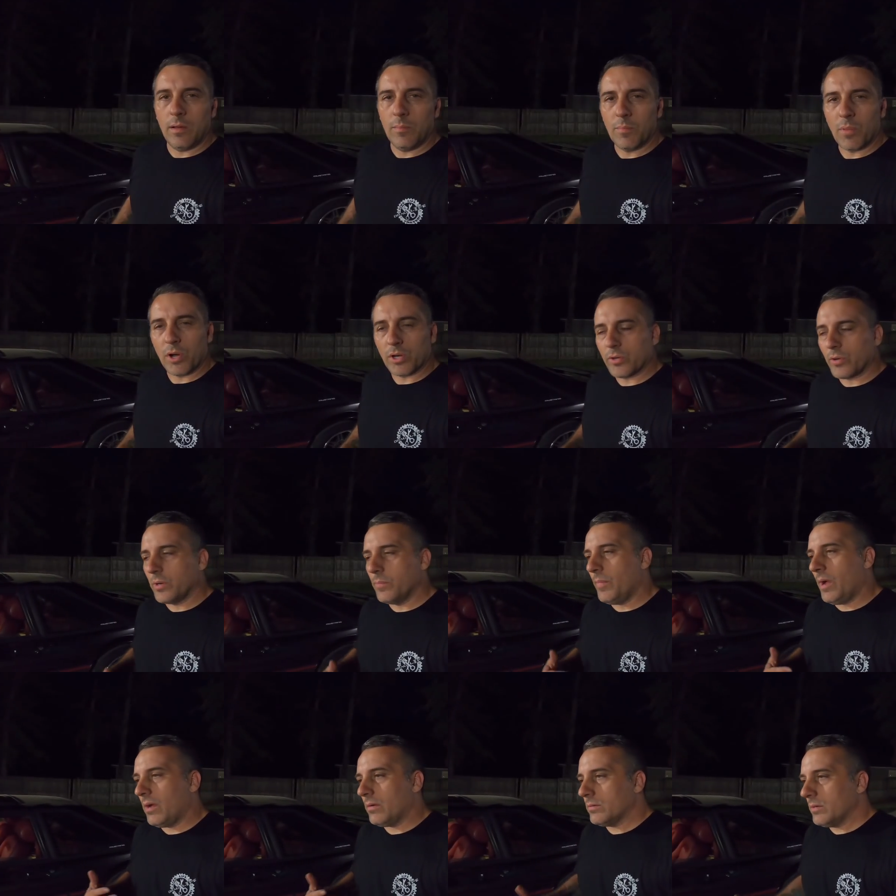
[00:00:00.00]
a Mercury
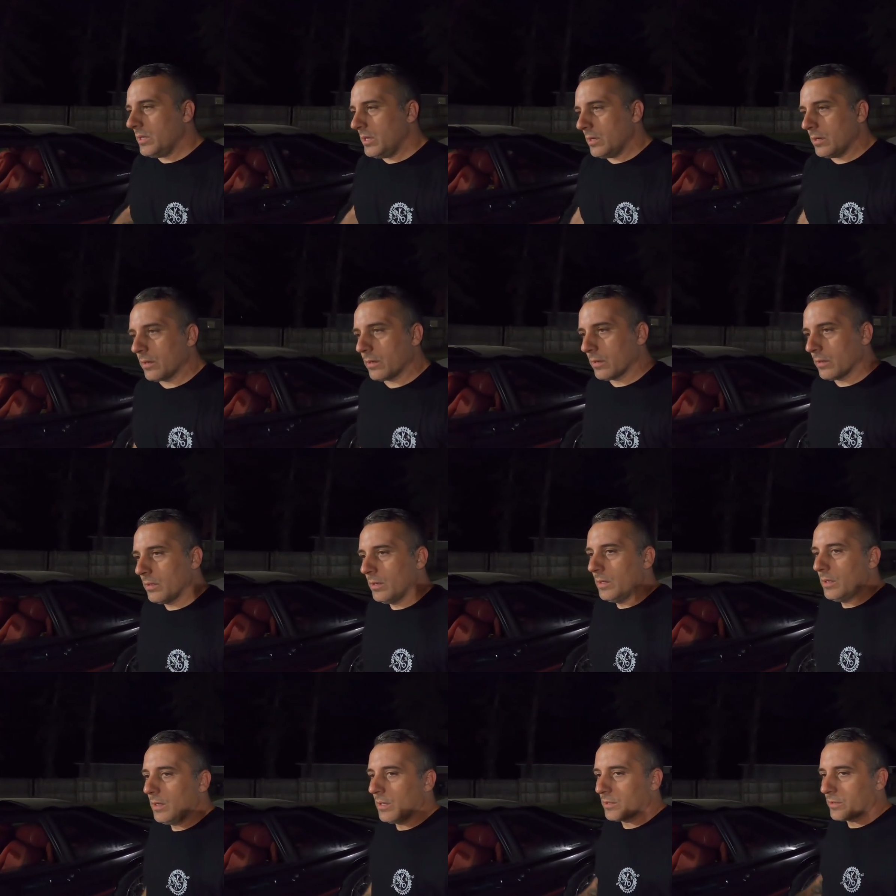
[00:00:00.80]
Mountaineer,
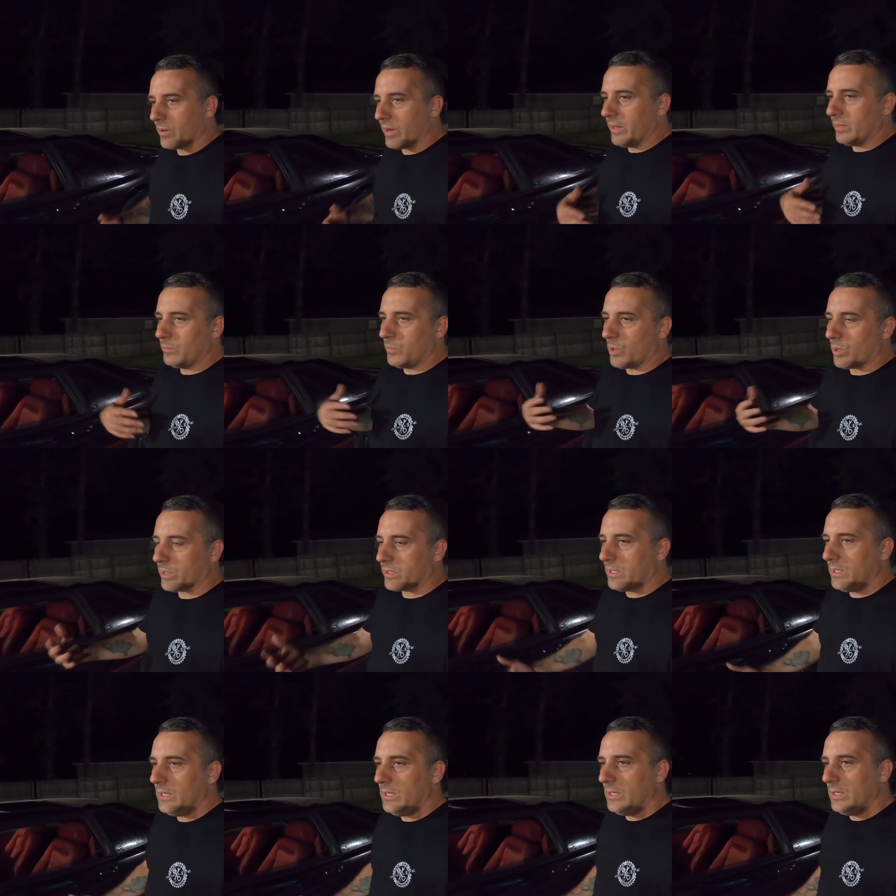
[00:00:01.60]
a Grand
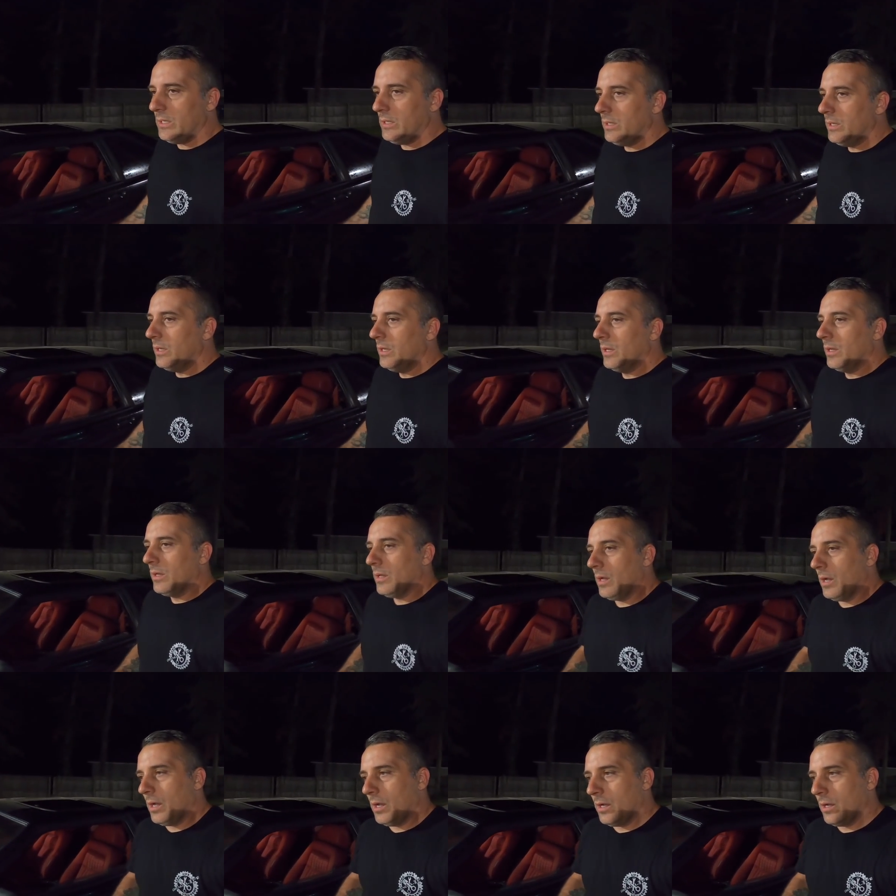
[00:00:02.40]
Marquis,
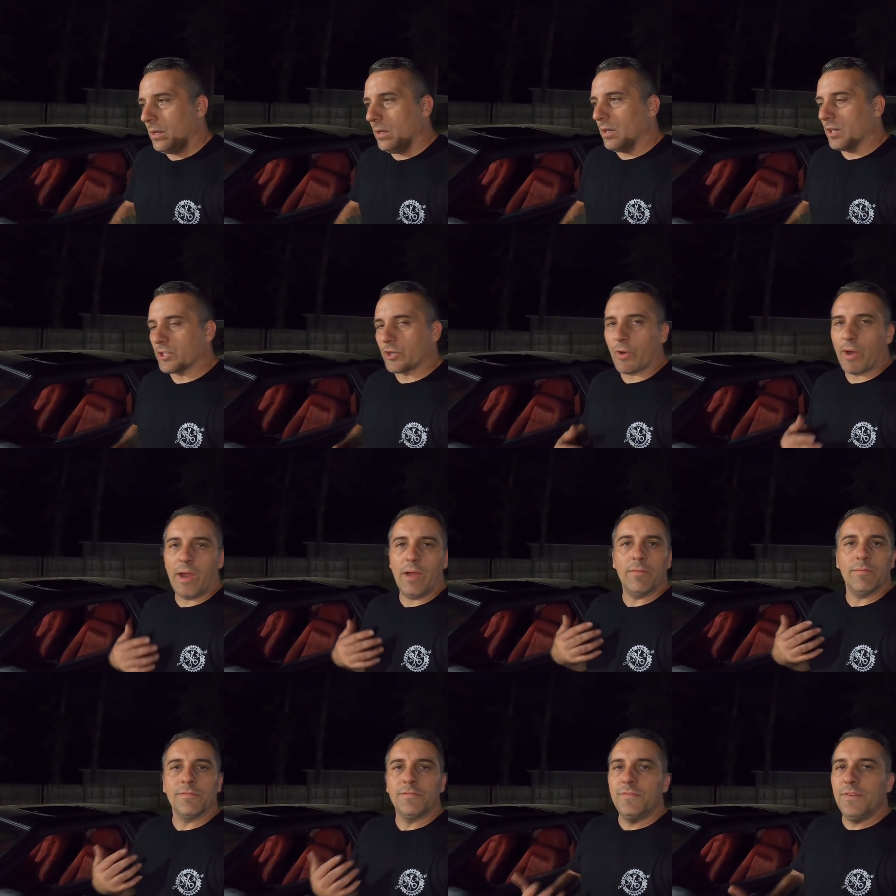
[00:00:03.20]
uh, a
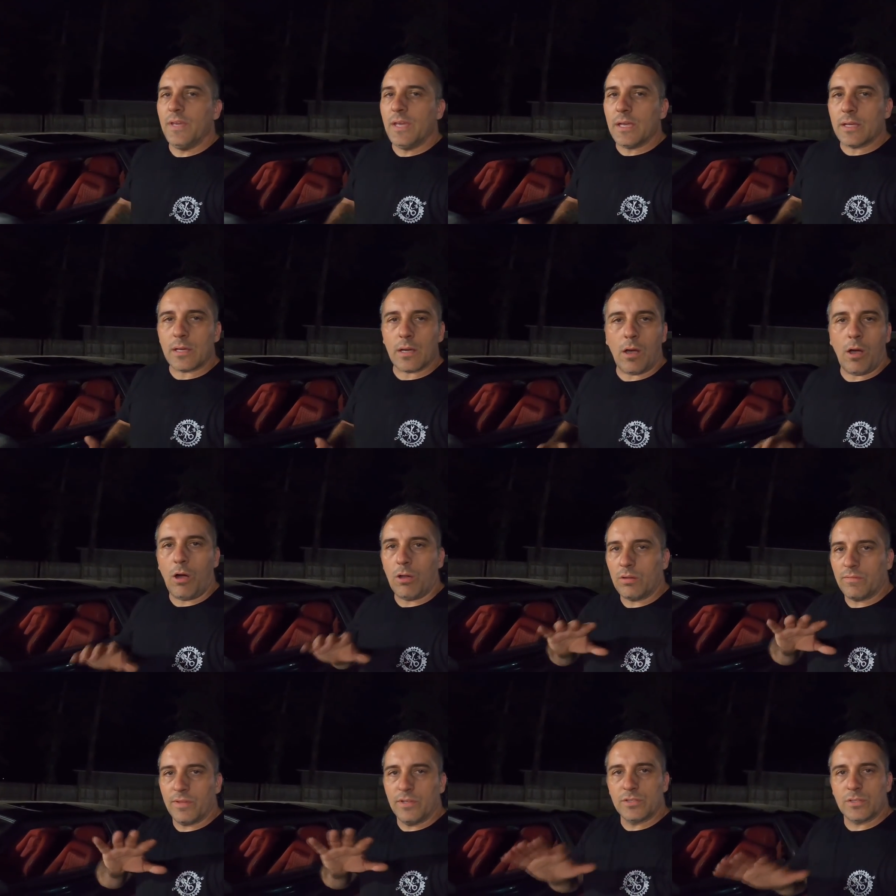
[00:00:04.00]
Crown Vic.
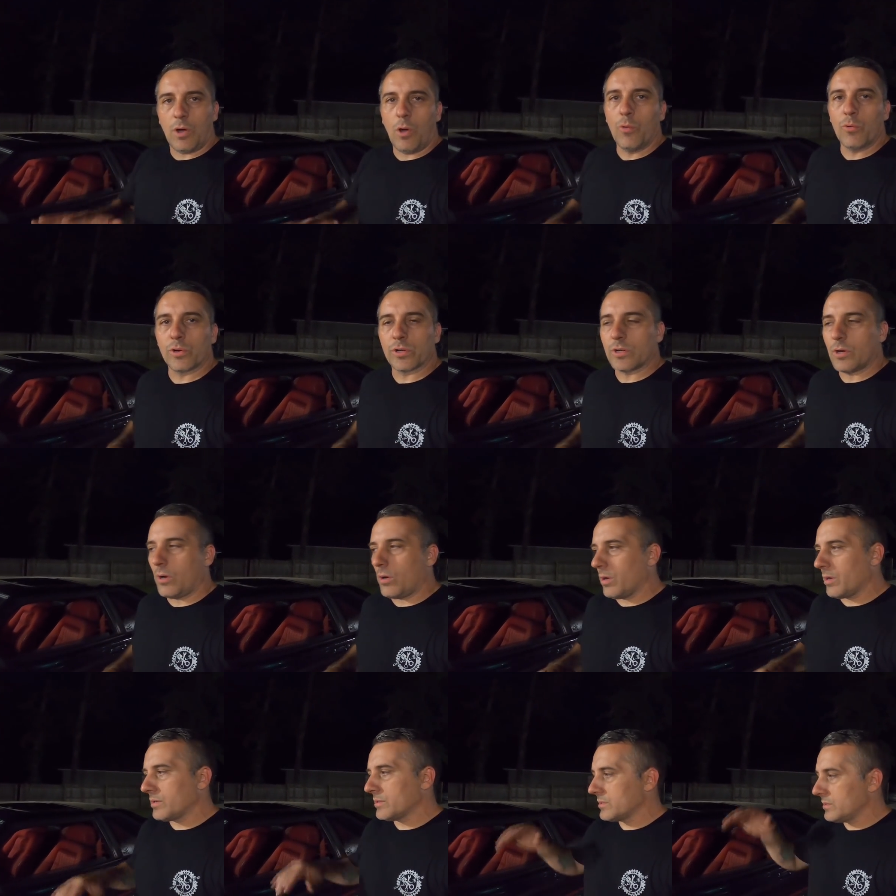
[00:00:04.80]
All of those older
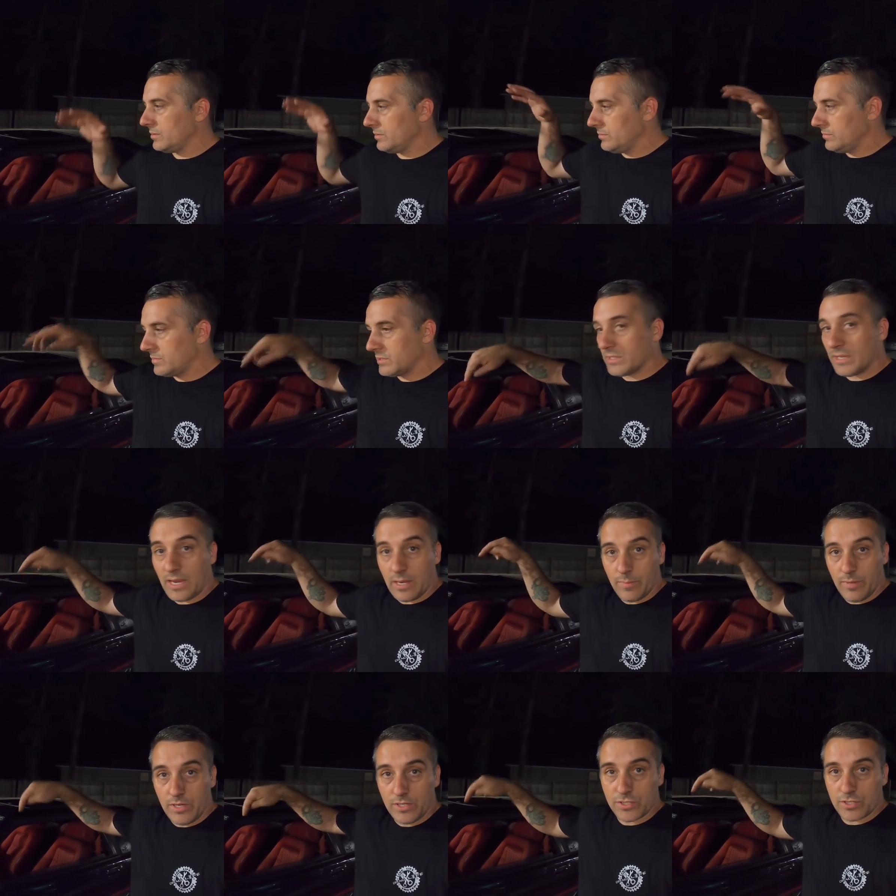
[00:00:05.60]
cars,
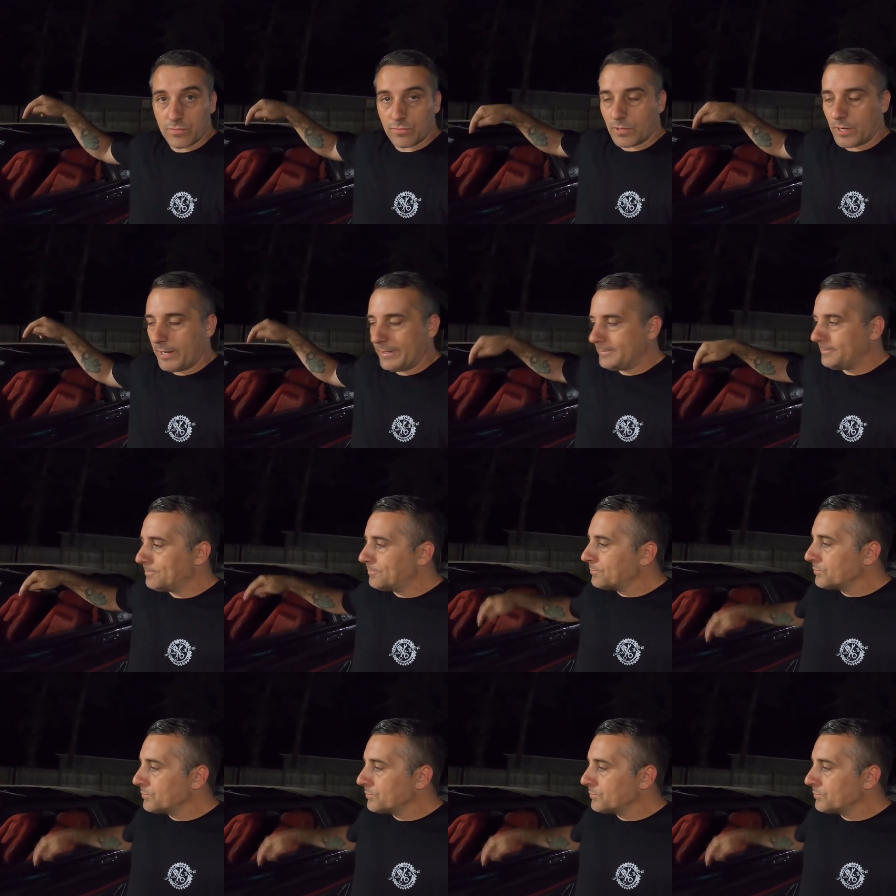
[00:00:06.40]
same engine, right?